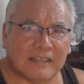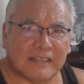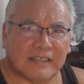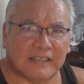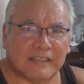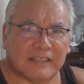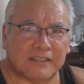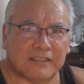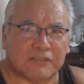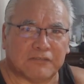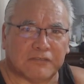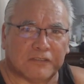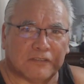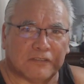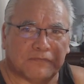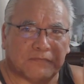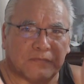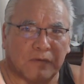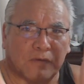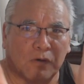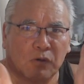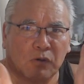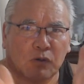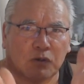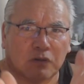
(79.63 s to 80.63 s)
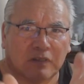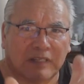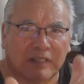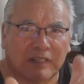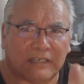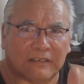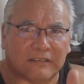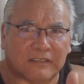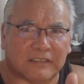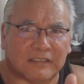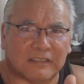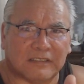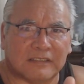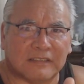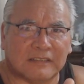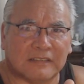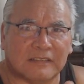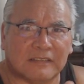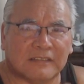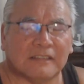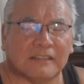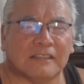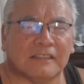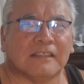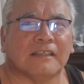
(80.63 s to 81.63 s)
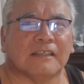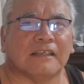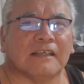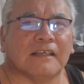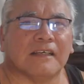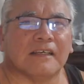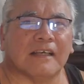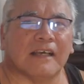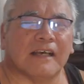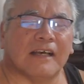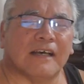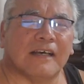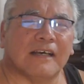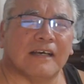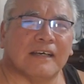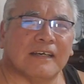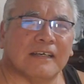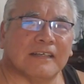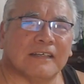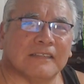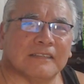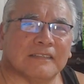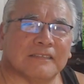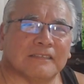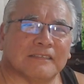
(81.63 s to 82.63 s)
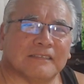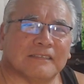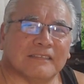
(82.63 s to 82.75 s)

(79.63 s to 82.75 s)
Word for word: into a focal area, uh,